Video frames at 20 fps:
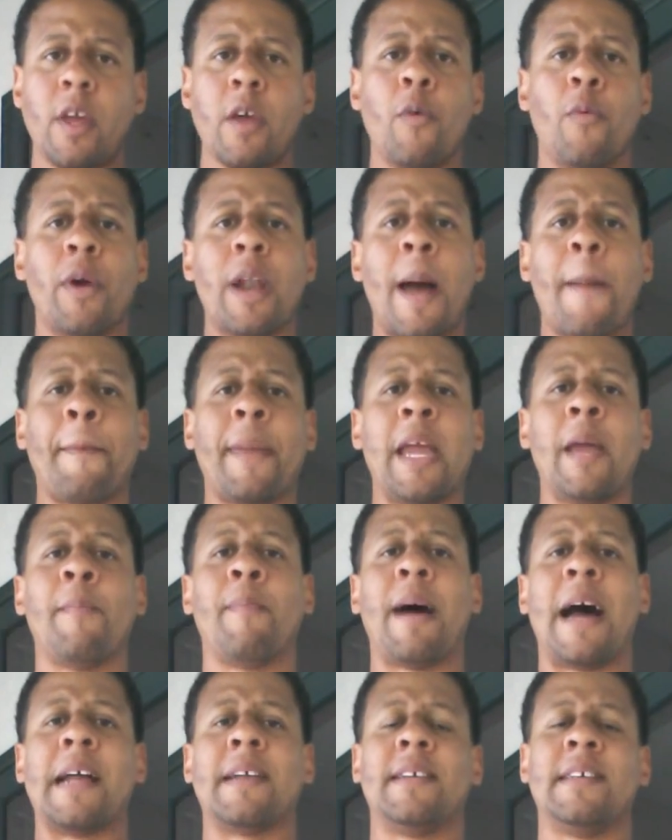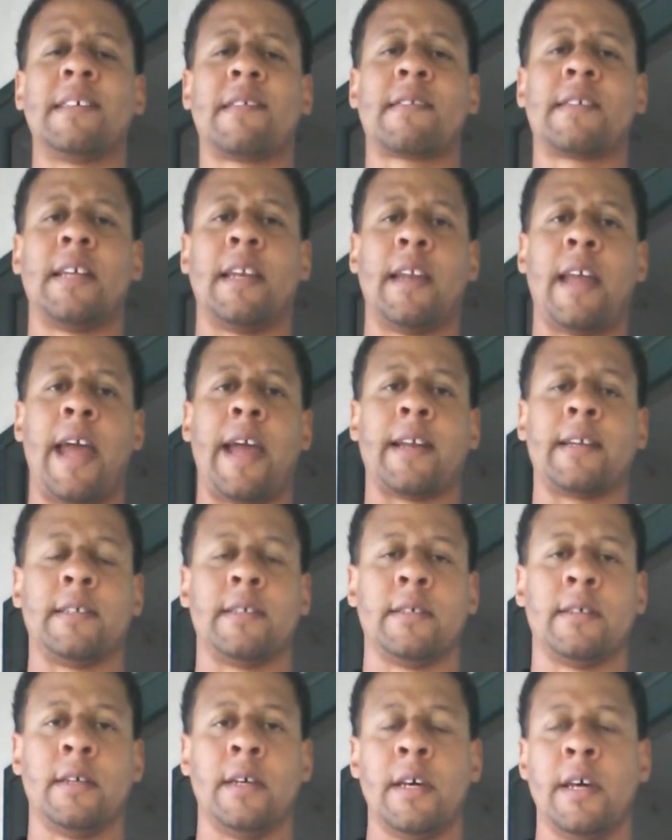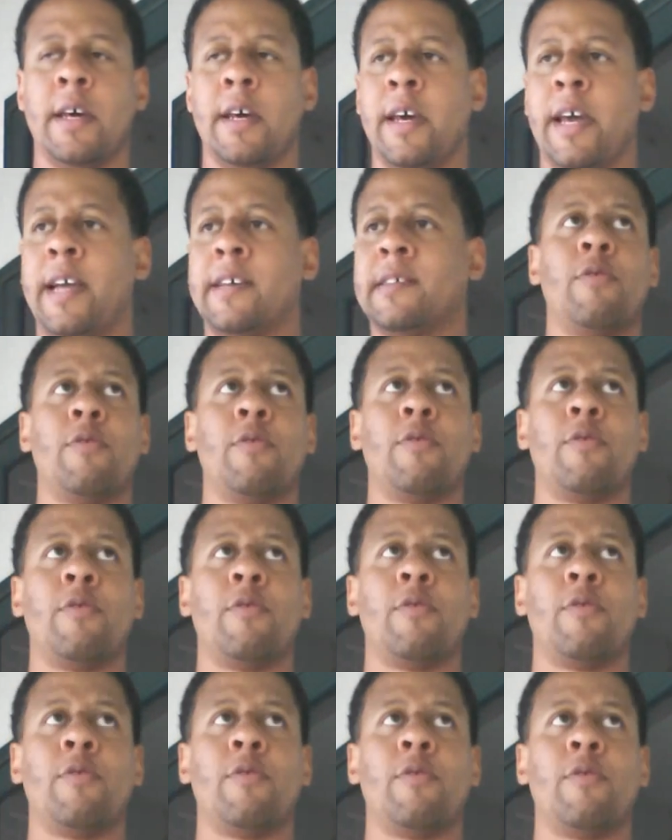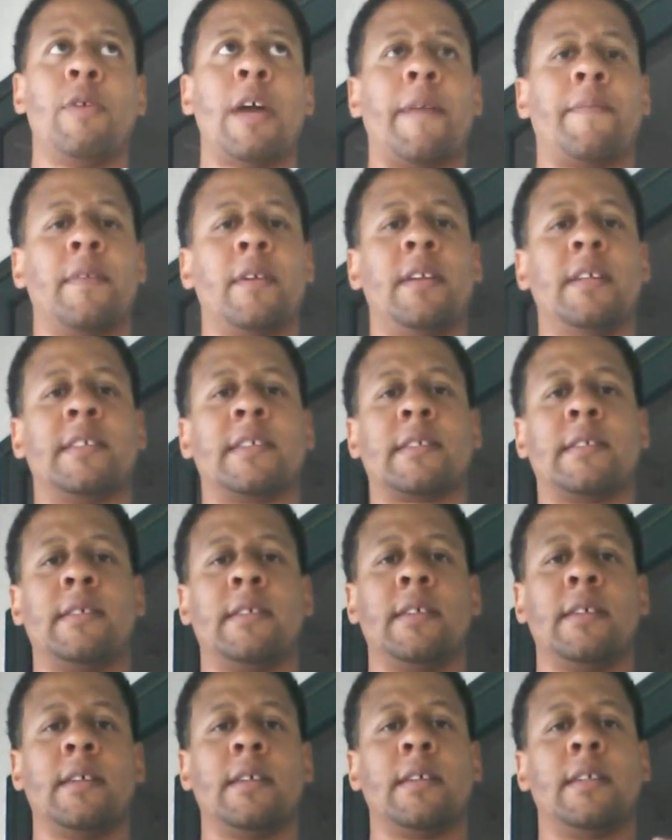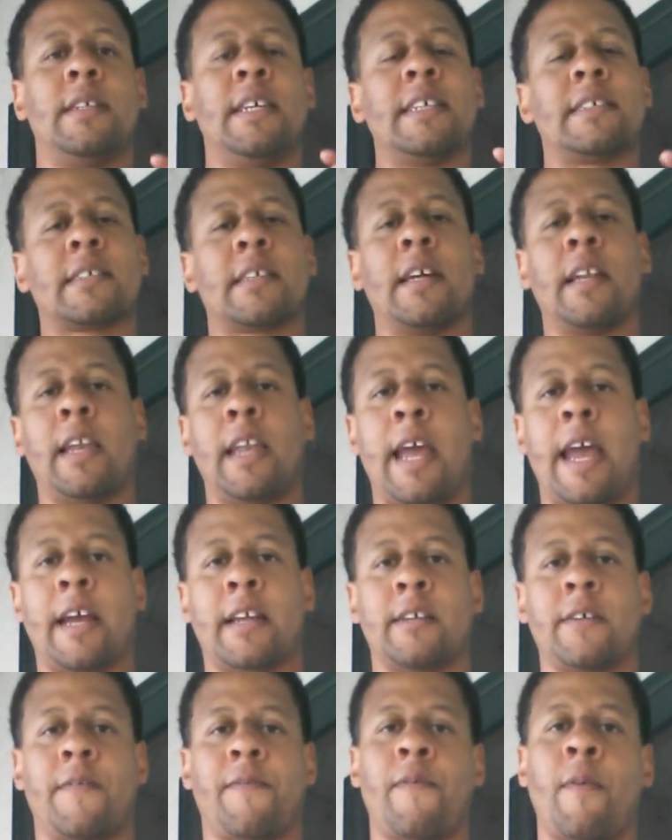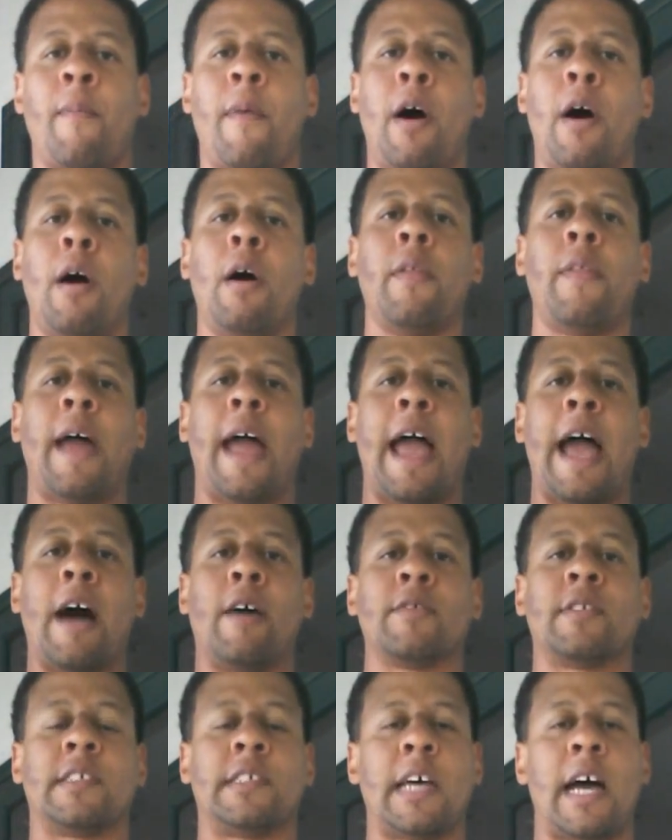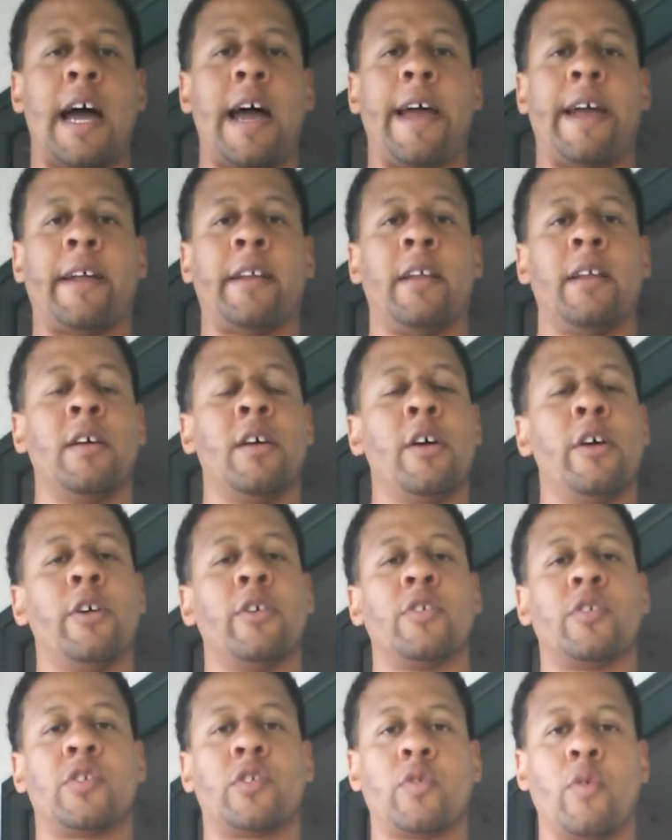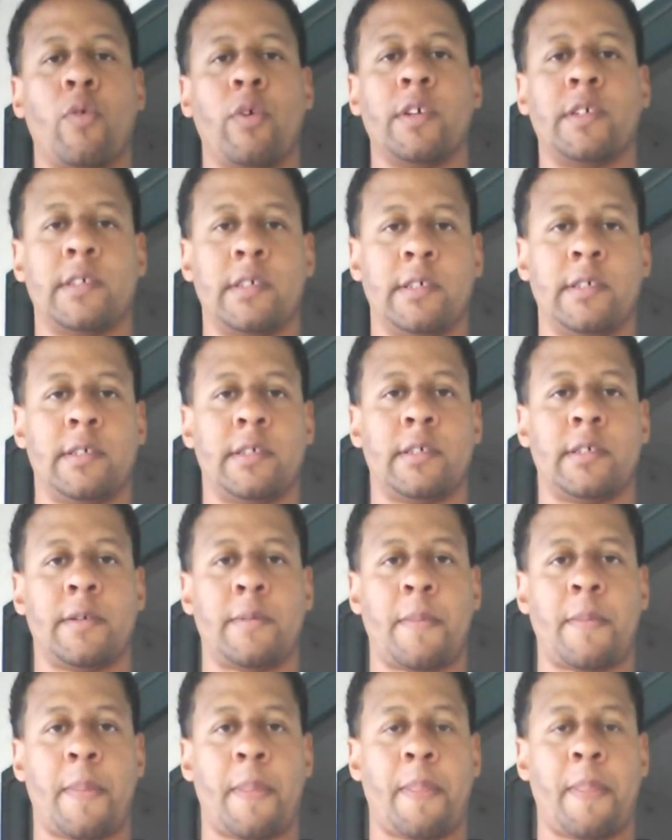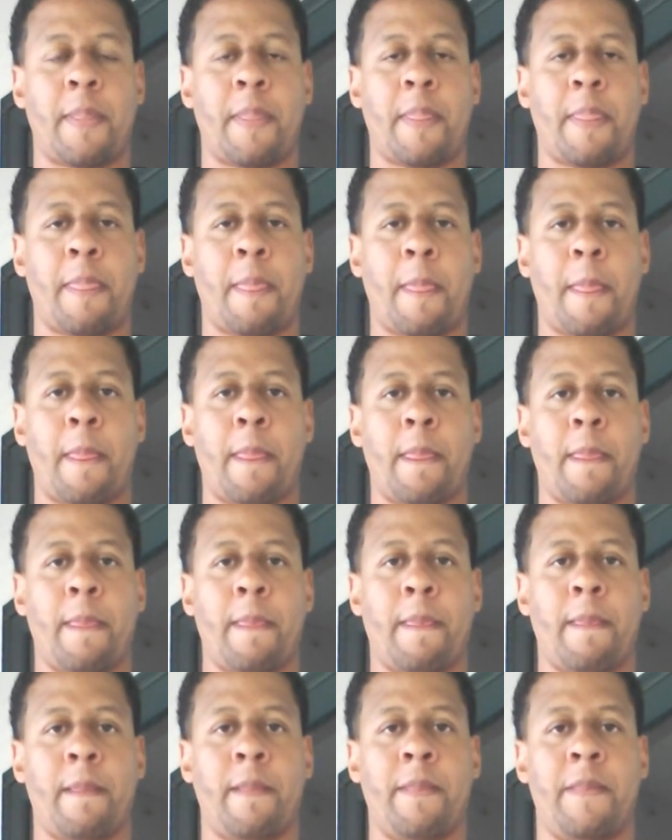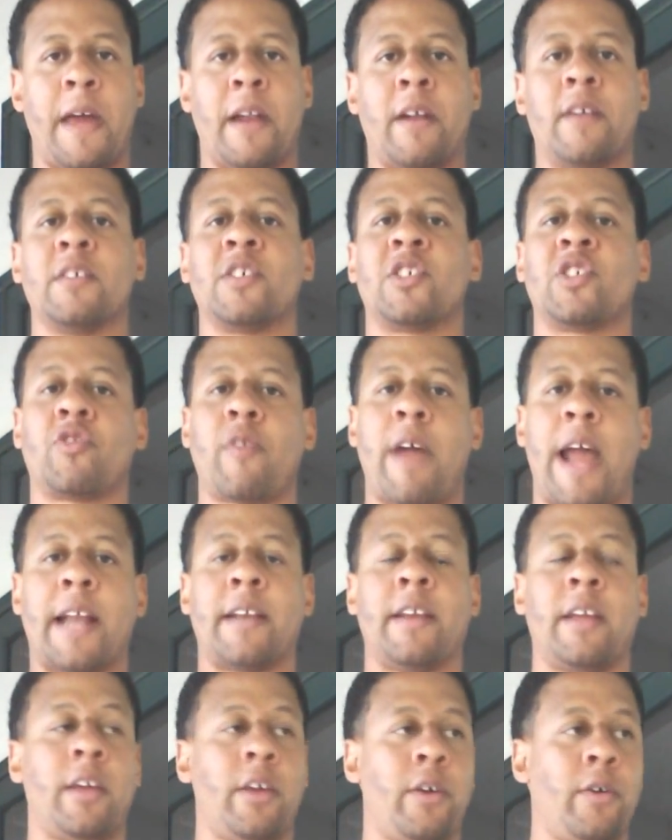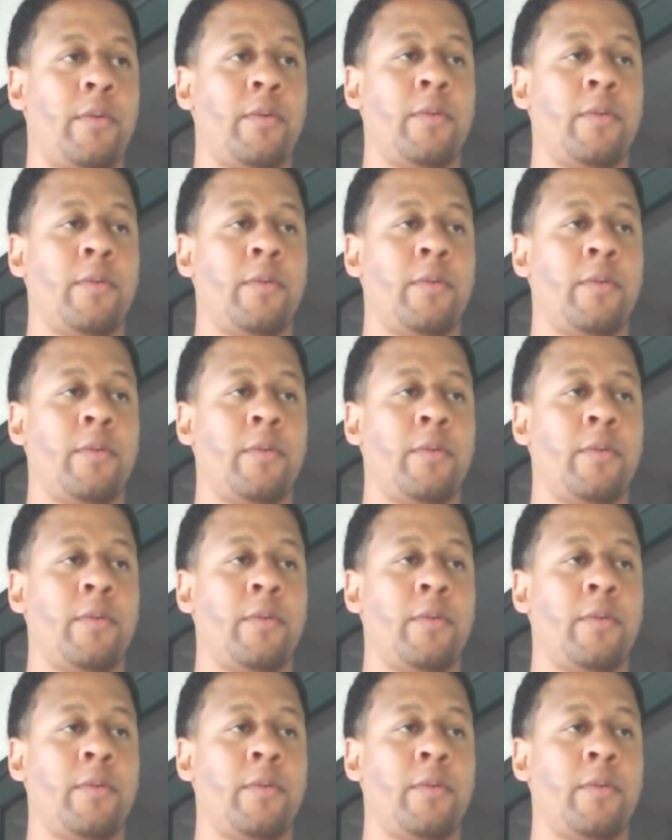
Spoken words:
What I mean by disconnect is that you have to disconnect from all the outside sources that are distracting you.